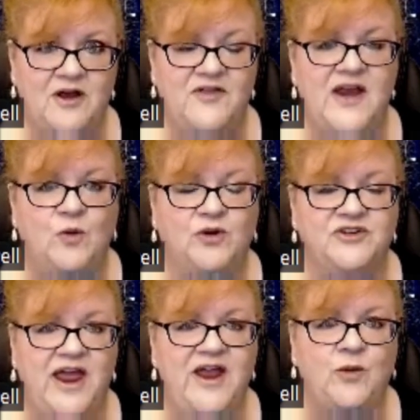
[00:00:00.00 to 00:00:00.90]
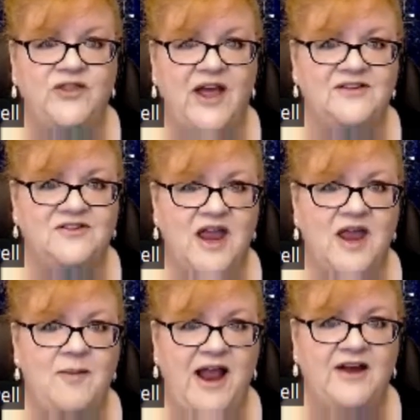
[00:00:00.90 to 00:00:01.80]
than it will take with that
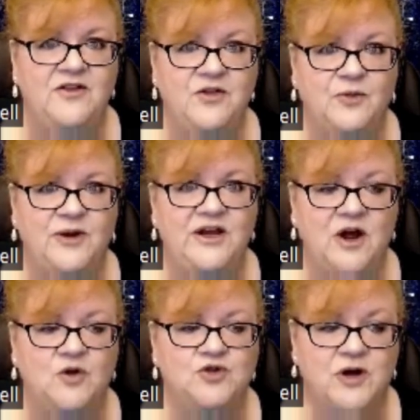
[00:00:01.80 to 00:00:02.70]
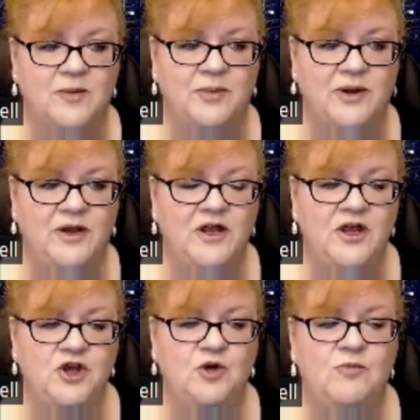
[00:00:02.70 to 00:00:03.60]
same hand in 3-no trump.
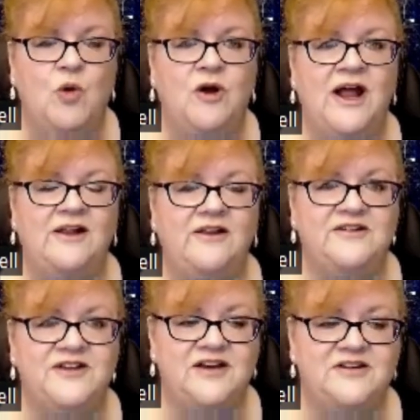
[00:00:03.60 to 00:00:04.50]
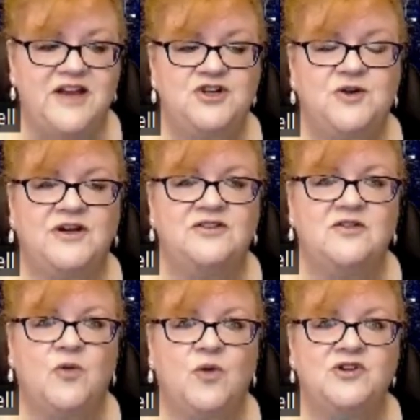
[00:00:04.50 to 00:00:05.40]
You're more likely to take 10 tricks
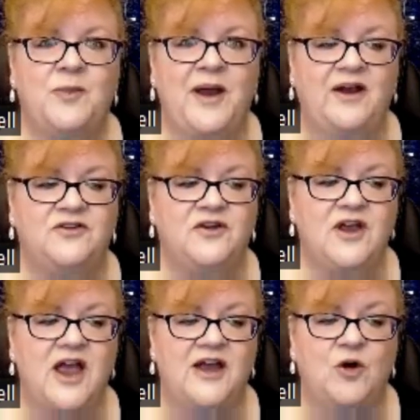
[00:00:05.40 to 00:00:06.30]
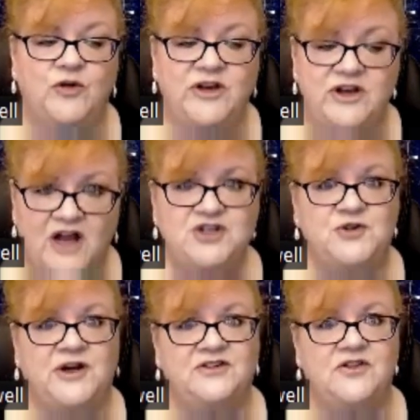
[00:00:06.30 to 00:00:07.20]
in 4 spades and only 9
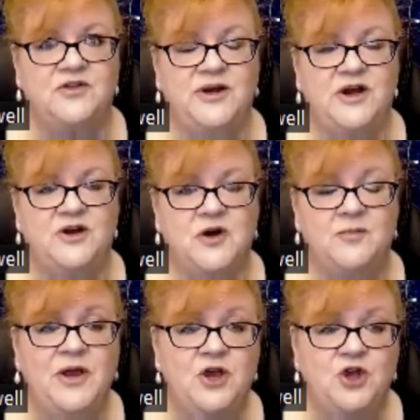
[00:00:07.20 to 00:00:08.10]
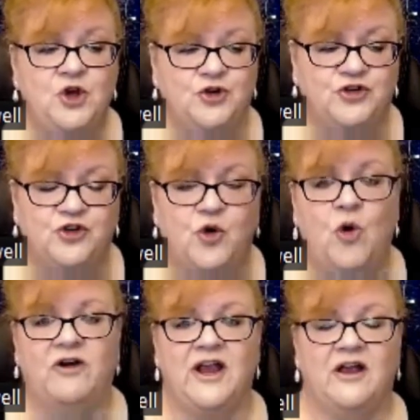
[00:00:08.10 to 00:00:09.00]
tricks in 3-no trump. Your
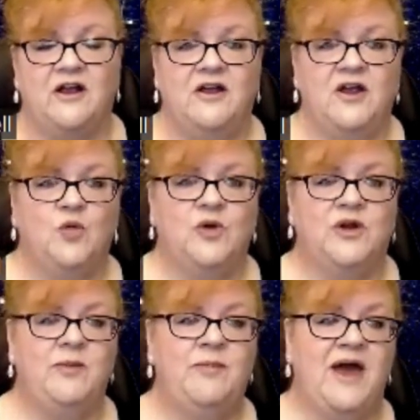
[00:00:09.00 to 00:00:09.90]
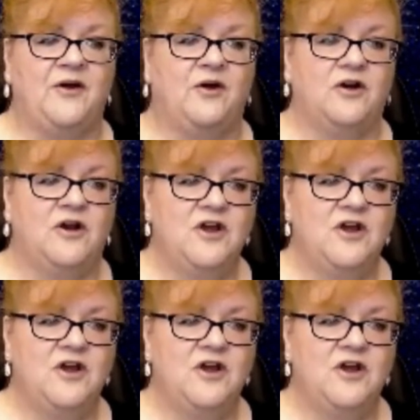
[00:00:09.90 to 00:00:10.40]
scoring will be better.